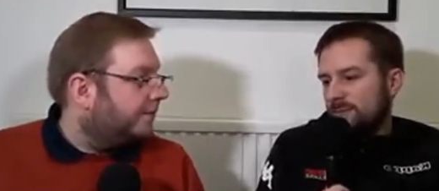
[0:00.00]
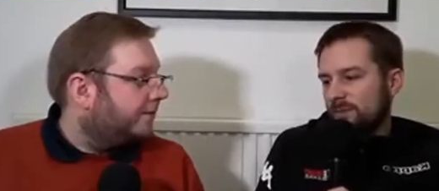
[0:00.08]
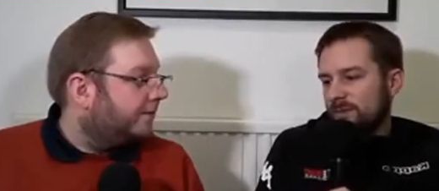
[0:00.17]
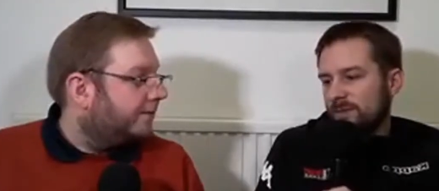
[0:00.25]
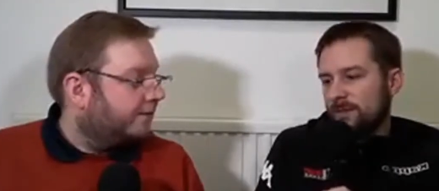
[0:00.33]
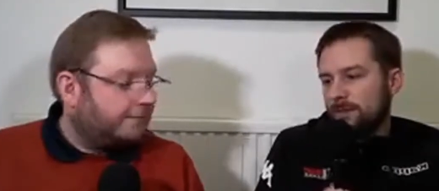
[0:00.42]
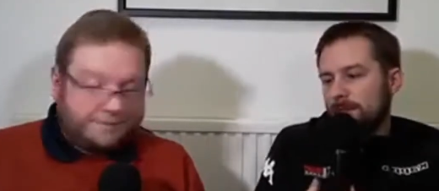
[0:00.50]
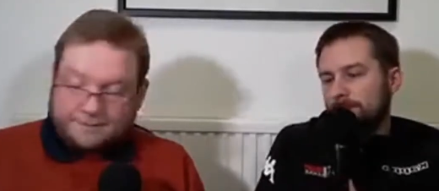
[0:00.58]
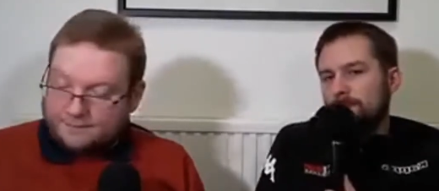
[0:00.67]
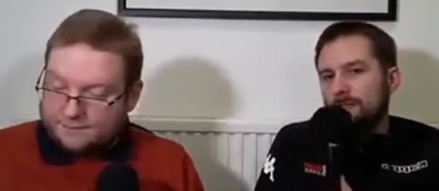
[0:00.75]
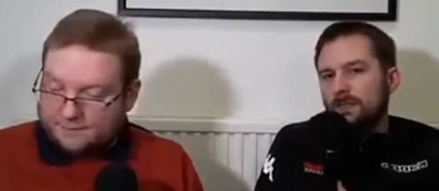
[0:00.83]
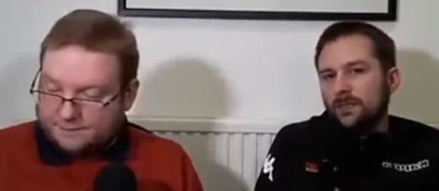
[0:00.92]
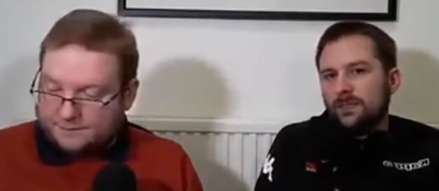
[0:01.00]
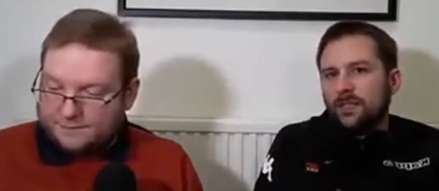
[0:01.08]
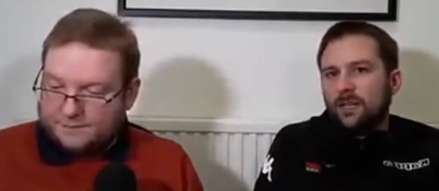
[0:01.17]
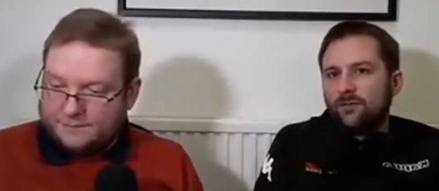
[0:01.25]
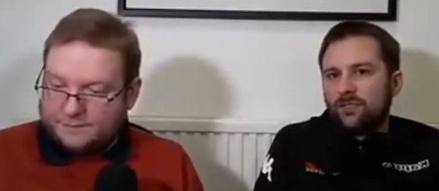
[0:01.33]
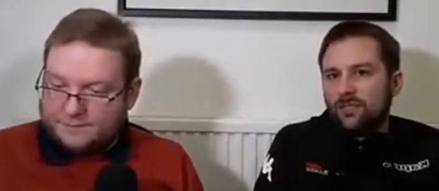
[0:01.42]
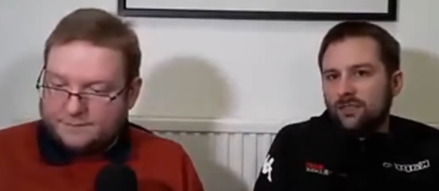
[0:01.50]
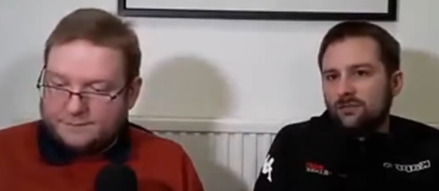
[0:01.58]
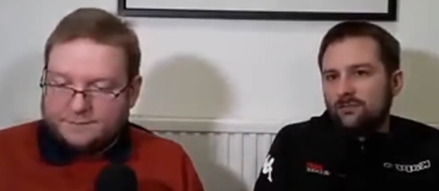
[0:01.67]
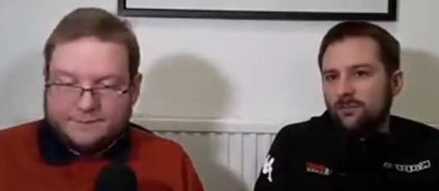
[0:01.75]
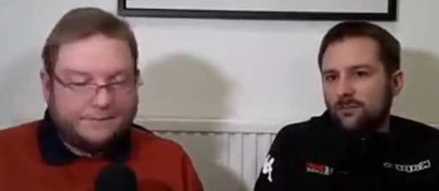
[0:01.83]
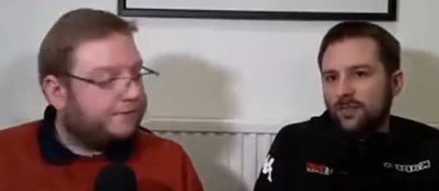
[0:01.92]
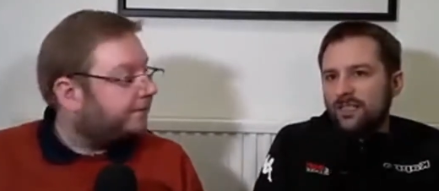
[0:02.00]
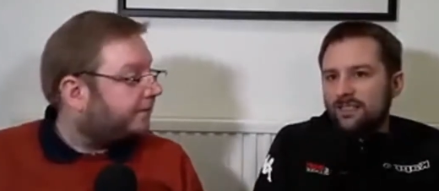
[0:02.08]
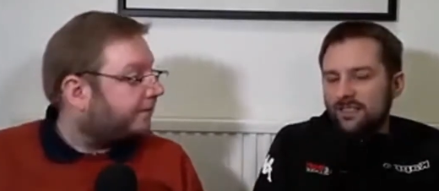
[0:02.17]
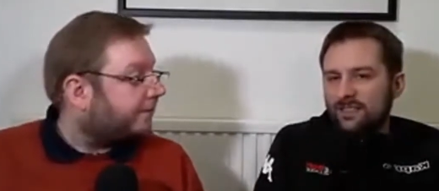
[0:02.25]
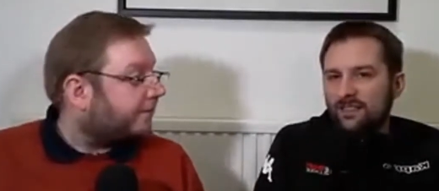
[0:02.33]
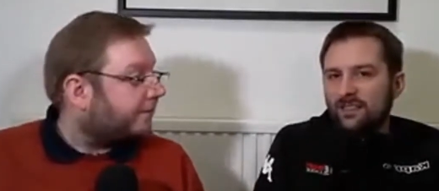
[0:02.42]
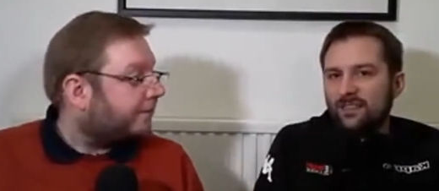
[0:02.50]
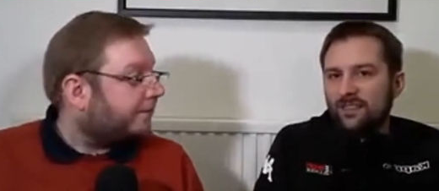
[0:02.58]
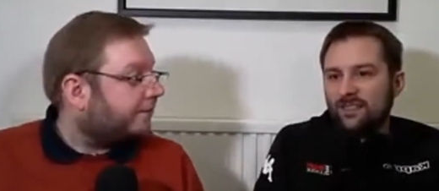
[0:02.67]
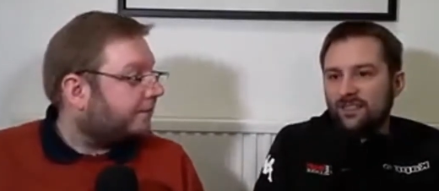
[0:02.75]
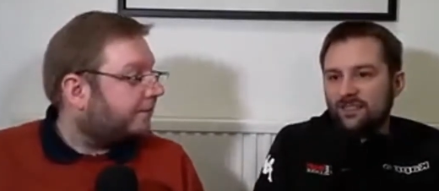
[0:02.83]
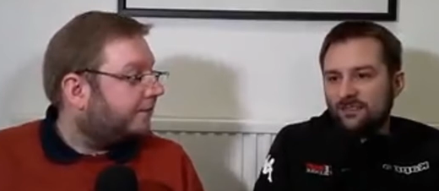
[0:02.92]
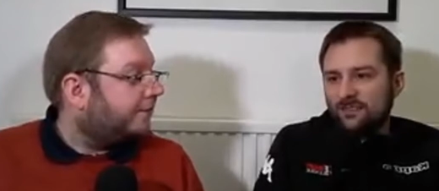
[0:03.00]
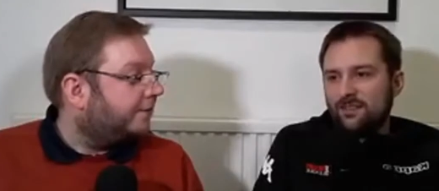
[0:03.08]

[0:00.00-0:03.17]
Speaker 1: Um, obviously, Leeds are still in this